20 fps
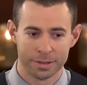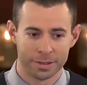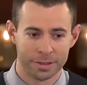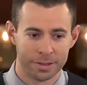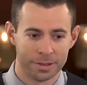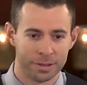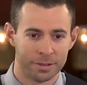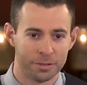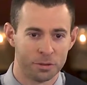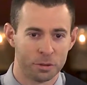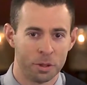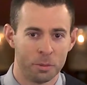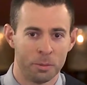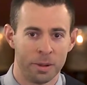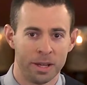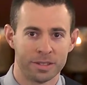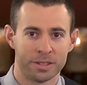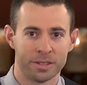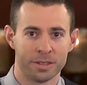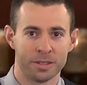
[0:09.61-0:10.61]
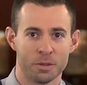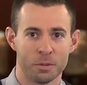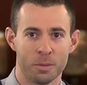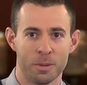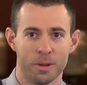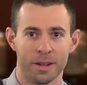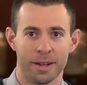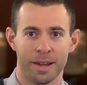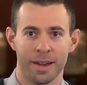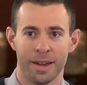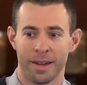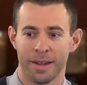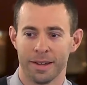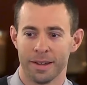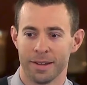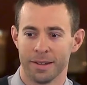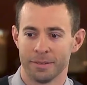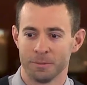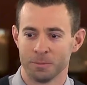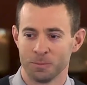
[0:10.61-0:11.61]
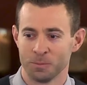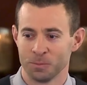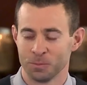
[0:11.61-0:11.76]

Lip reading: to deliver a message, but I,